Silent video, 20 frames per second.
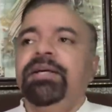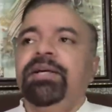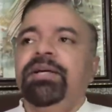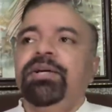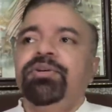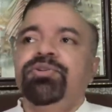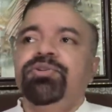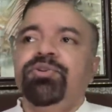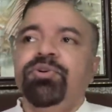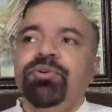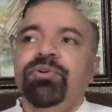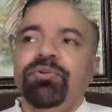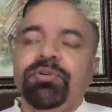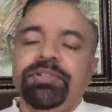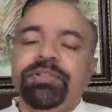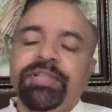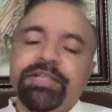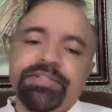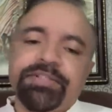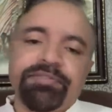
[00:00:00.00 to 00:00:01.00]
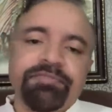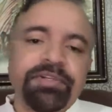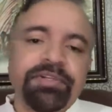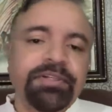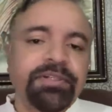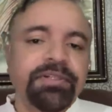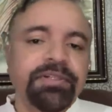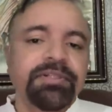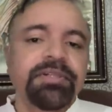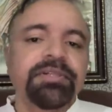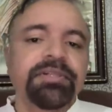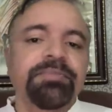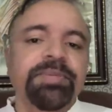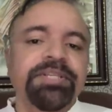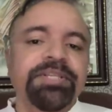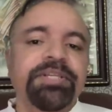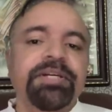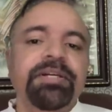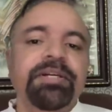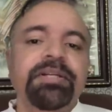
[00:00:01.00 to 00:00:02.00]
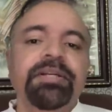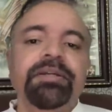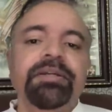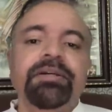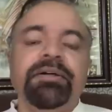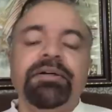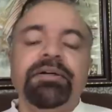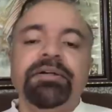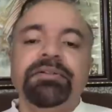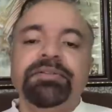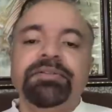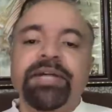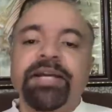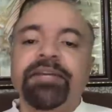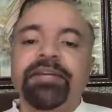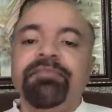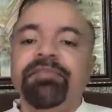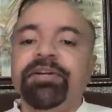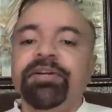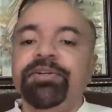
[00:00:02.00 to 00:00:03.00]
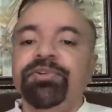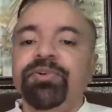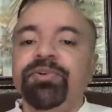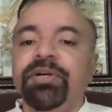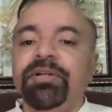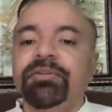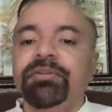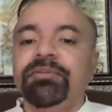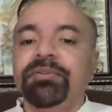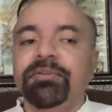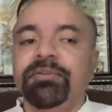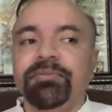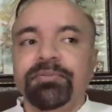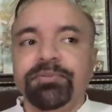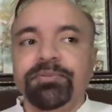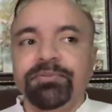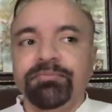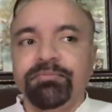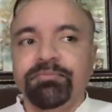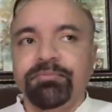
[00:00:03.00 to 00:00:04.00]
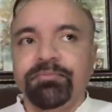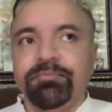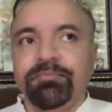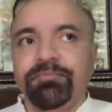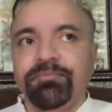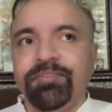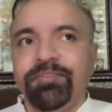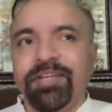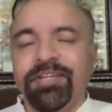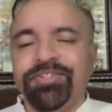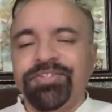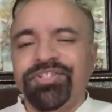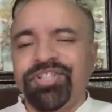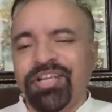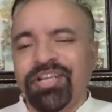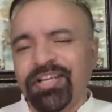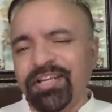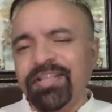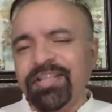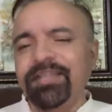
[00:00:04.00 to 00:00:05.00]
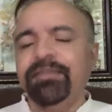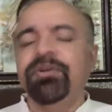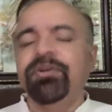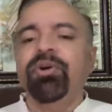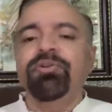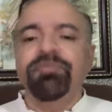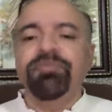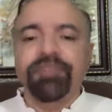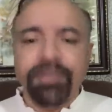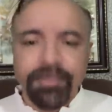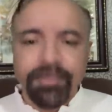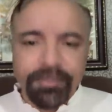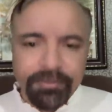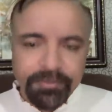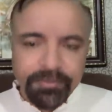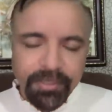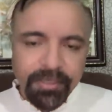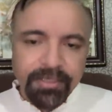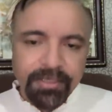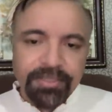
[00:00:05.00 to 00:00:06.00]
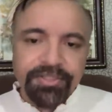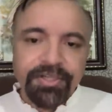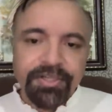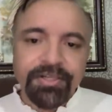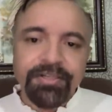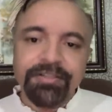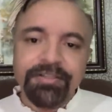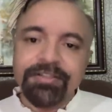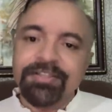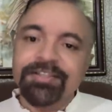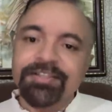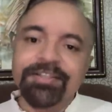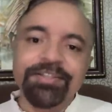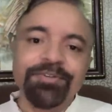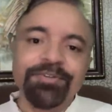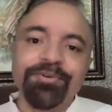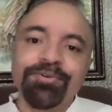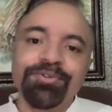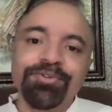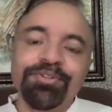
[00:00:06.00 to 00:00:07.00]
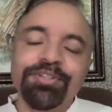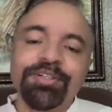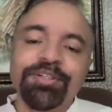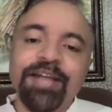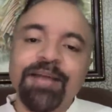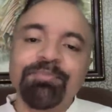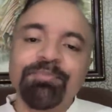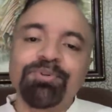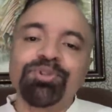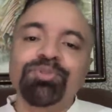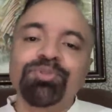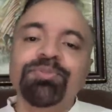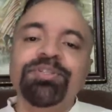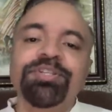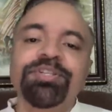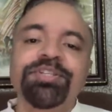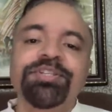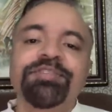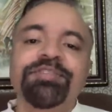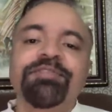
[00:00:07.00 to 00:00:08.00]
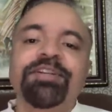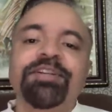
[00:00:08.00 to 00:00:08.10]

So, yes, winters is basically a time when you are... We are generally confident, unless until it happens to be a season when